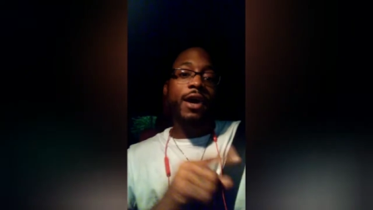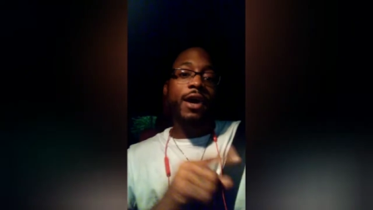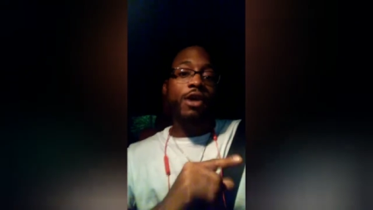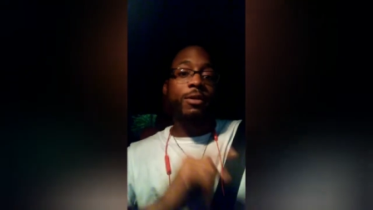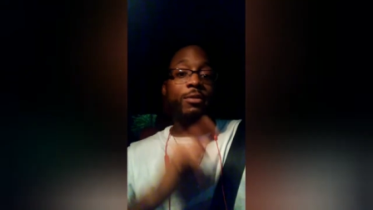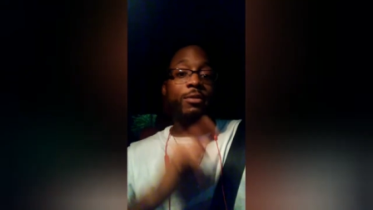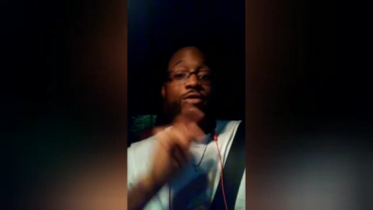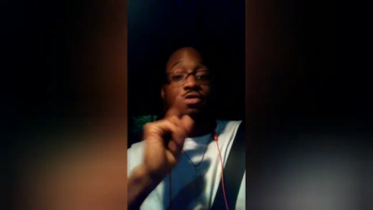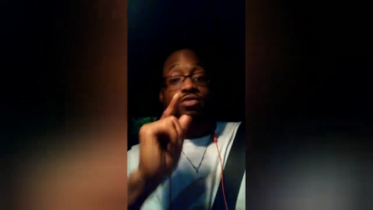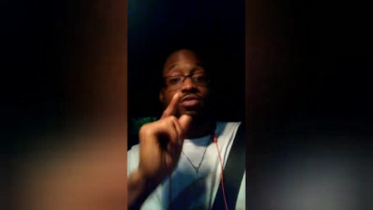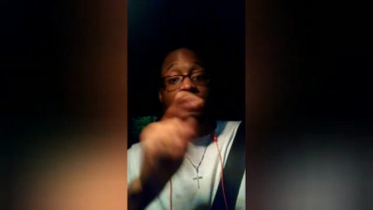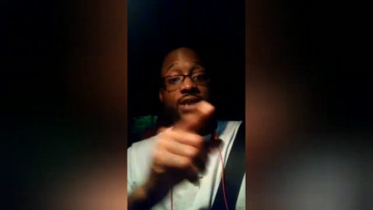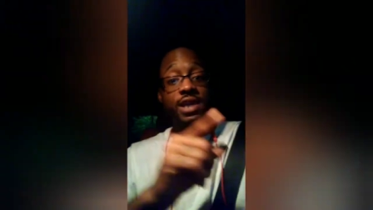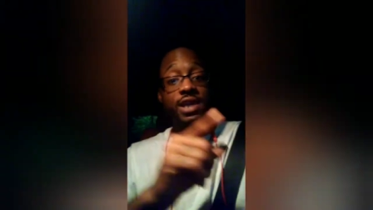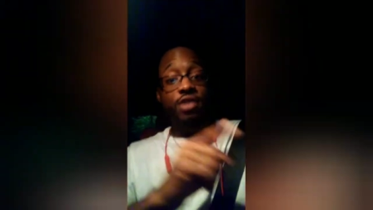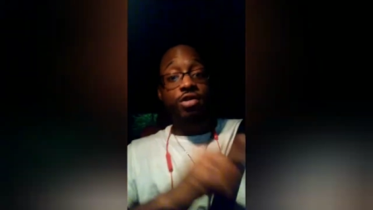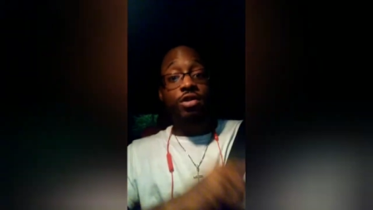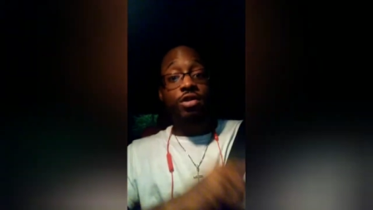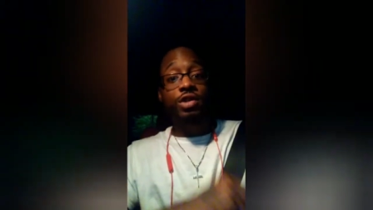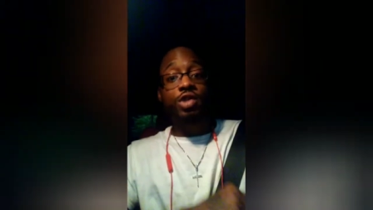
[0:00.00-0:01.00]
You say you're going to
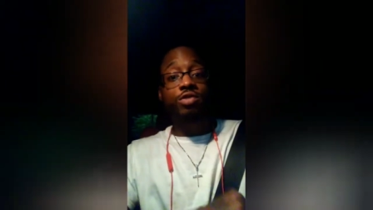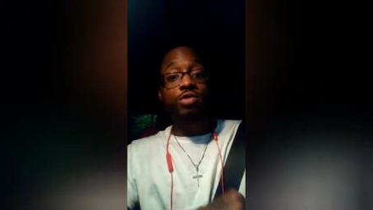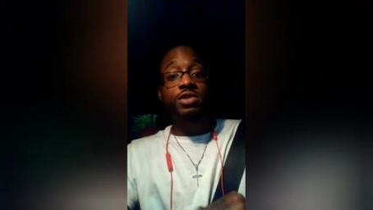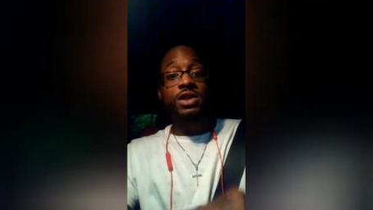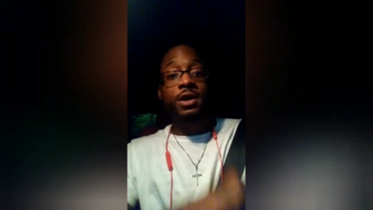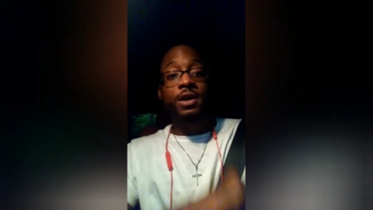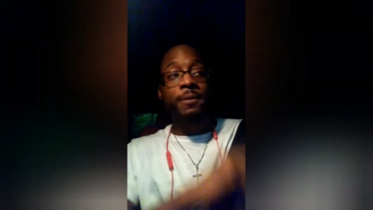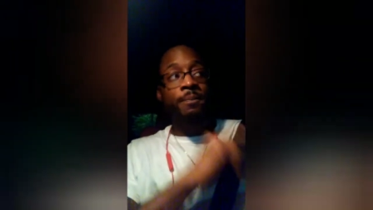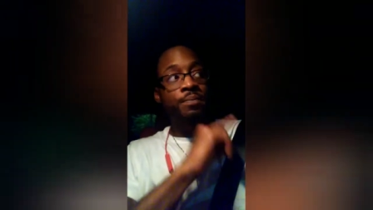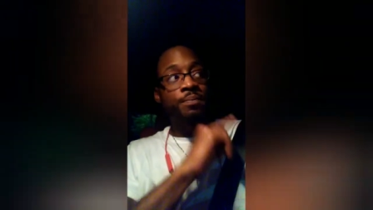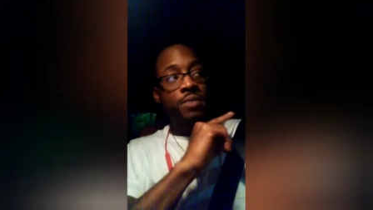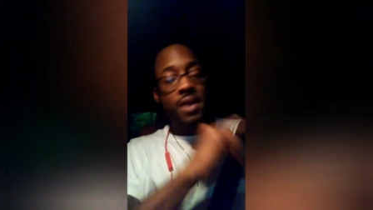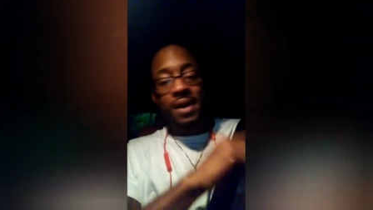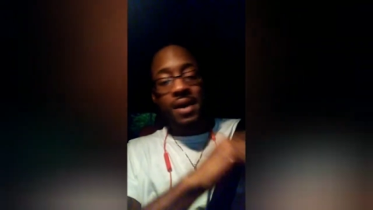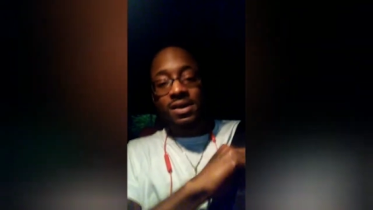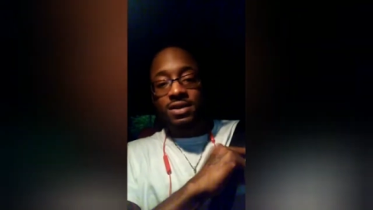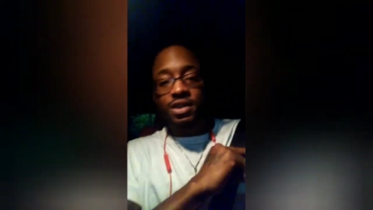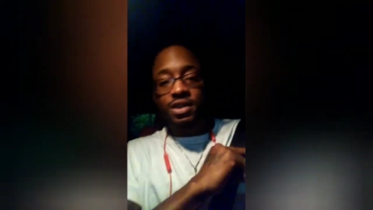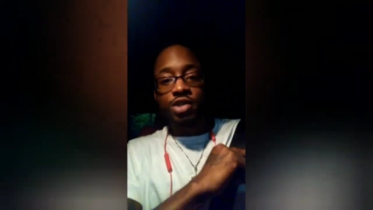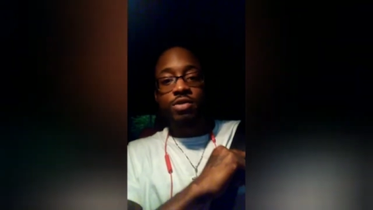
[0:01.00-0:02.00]
do something, do
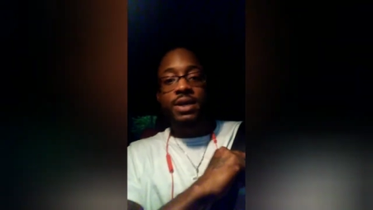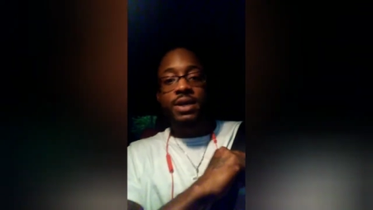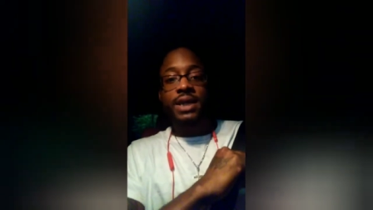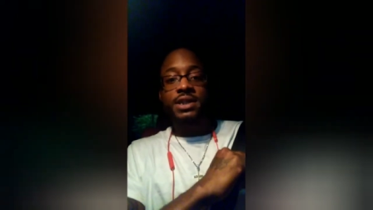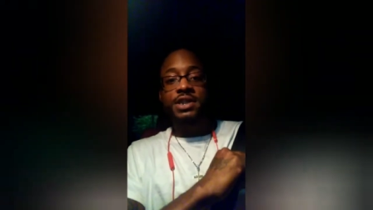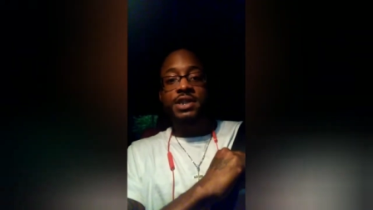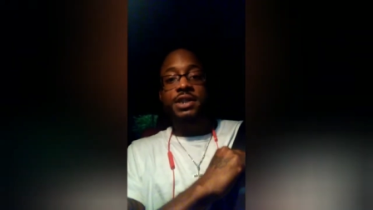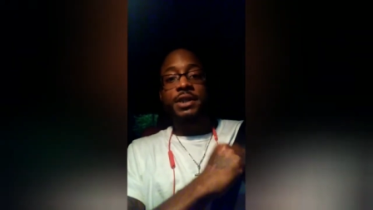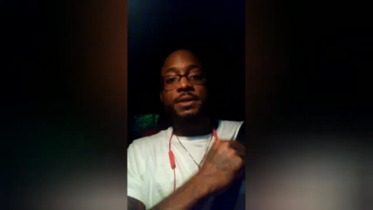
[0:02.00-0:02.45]
that shit.